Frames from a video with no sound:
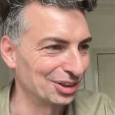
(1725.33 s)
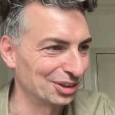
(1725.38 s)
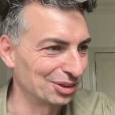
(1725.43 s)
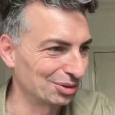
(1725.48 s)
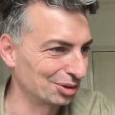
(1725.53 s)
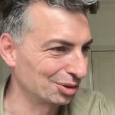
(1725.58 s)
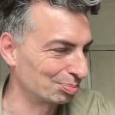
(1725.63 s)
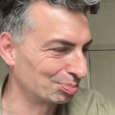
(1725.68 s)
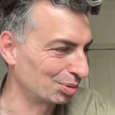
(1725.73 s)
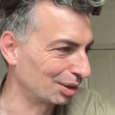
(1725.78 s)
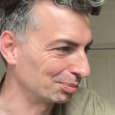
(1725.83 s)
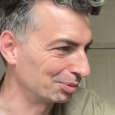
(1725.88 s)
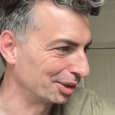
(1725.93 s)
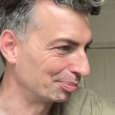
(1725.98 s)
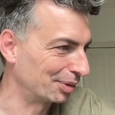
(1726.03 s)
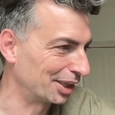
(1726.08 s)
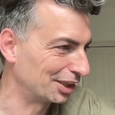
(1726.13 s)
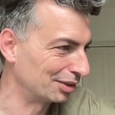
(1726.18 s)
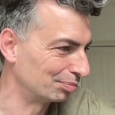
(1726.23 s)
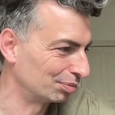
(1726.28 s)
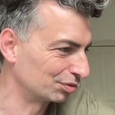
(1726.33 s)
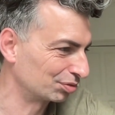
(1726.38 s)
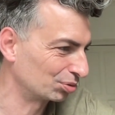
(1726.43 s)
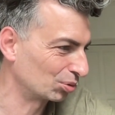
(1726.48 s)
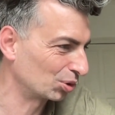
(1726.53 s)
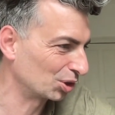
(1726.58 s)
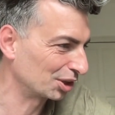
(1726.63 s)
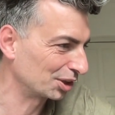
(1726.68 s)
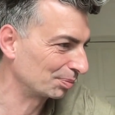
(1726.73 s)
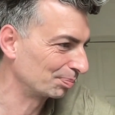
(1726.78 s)
This was probably made
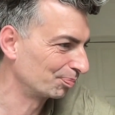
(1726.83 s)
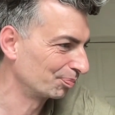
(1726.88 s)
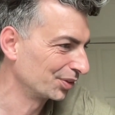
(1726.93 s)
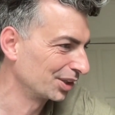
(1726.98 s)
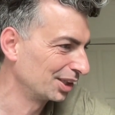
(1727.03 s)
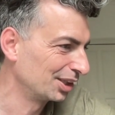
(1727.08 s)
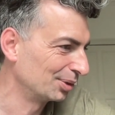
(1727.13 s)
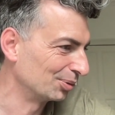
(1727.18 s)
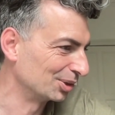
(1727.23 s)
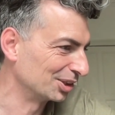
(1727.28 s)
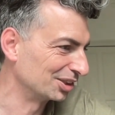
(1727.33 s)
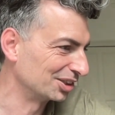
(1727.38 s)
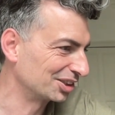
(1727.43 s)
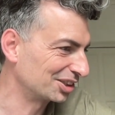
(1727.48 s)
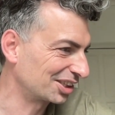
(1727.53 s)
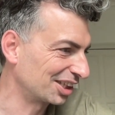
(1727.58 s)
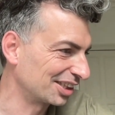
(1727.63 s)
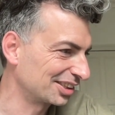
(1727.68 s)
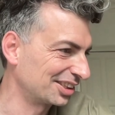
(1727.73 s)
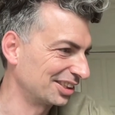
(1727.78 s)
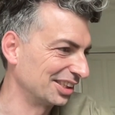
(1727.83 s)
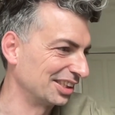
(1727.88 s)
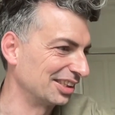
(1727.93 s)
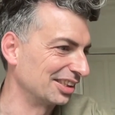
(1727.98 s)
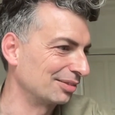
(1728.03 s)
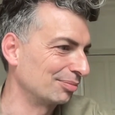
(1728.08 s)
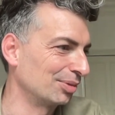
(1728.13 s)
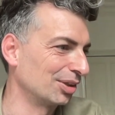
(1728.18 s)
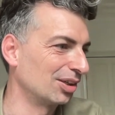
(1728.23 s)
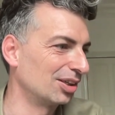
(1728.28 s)
before we were discussing
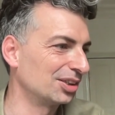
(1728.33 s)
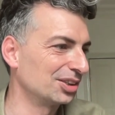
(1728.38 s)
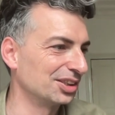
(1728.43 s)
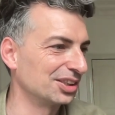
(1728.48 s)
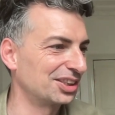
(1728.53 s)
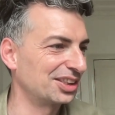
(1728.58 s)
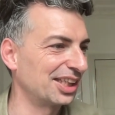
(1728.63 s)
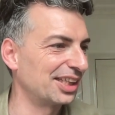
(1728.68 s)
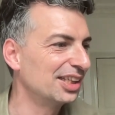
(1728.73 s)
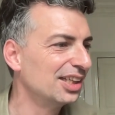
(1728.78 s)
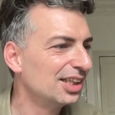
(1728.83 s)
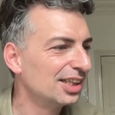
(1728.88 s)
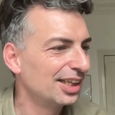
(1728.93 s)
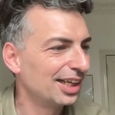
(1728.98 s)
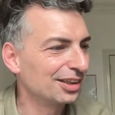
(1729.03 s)
it, but I'll just say,